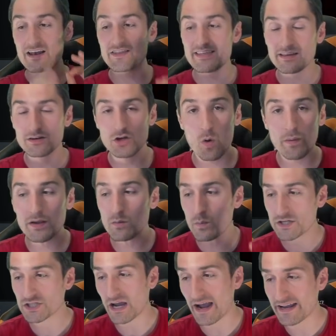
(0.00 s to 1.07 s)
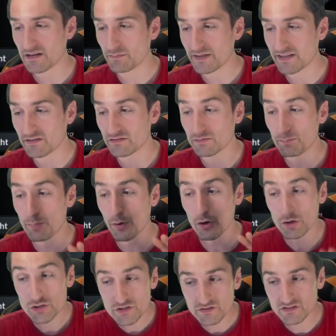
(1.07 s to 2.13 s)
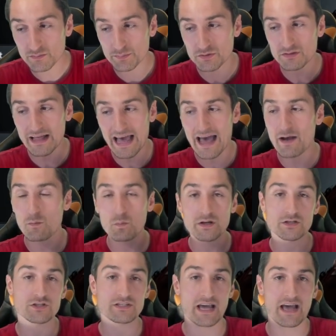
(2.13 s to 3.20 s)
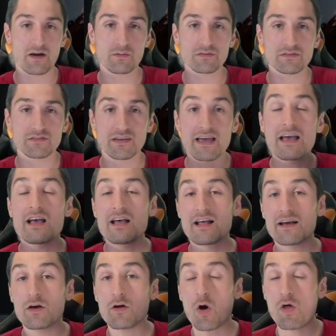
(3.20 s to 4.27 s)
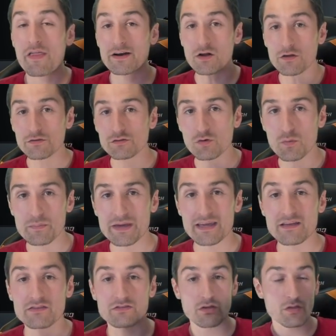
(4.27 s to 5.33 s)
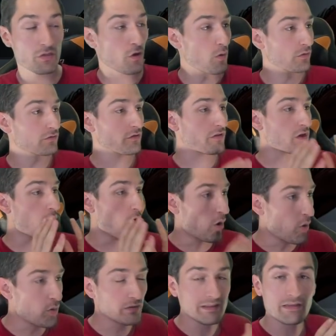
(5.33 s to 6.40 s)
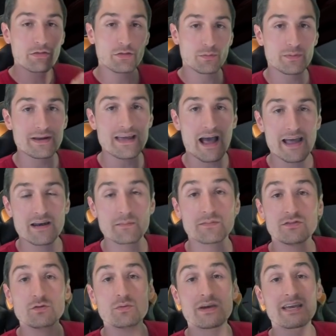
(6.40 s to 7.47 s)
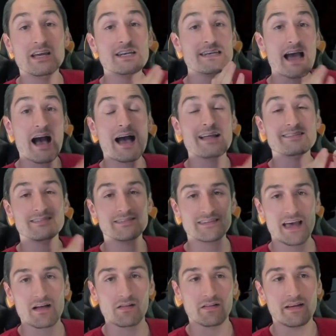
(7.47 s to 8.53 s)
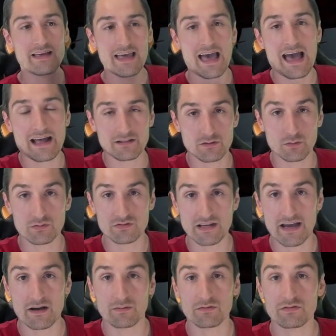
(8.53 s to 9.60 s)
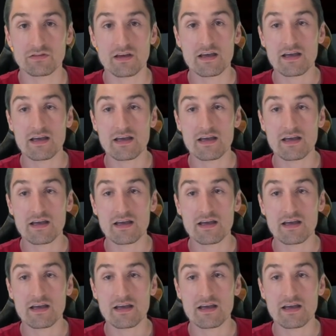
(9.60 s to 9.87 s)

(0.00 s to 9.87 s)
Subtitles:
knowing which item is purchasable at which towns, that also means those are the only 3 items you cannot sell at those towns.